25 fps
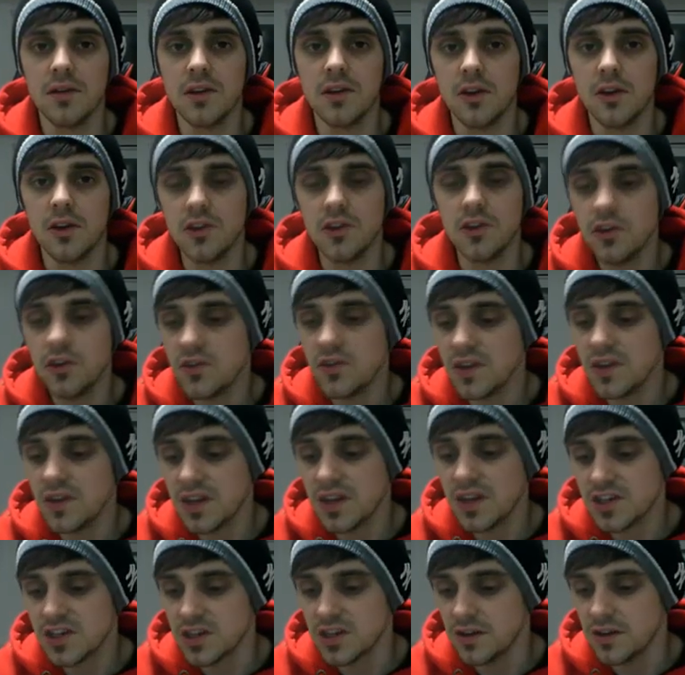Use the
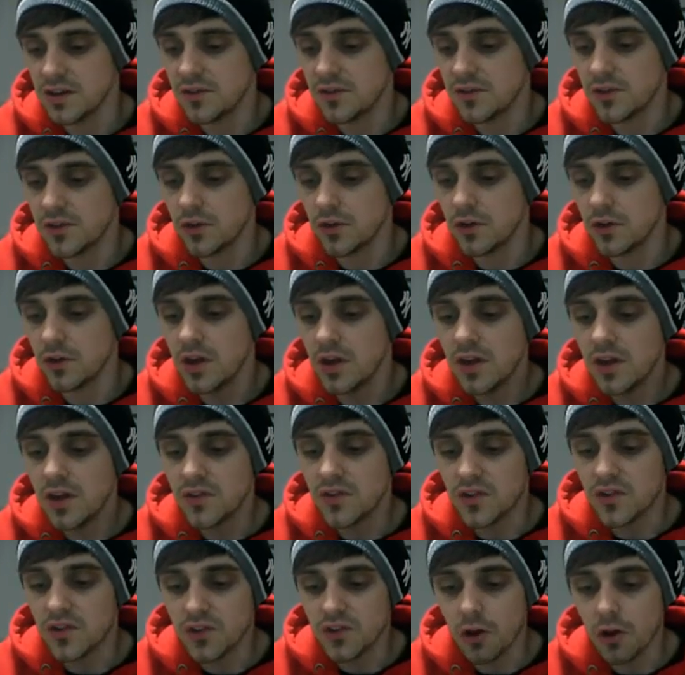initiative to
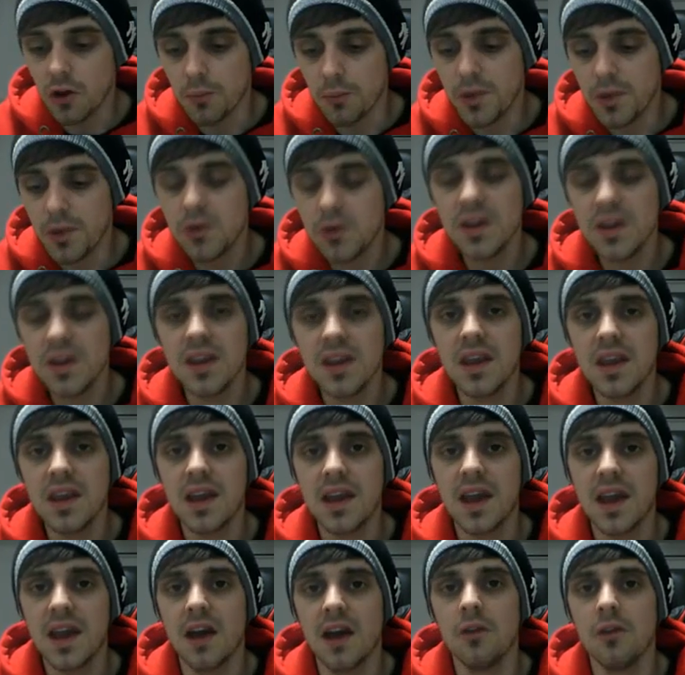start building the
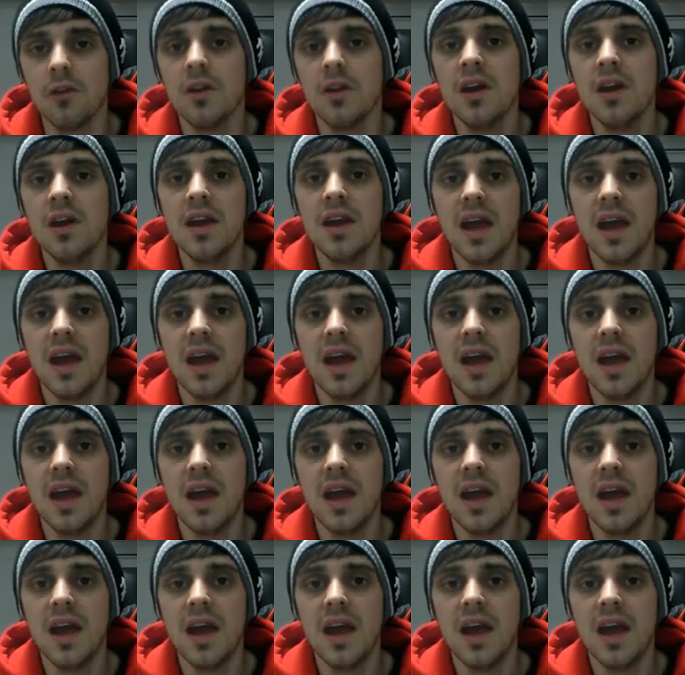account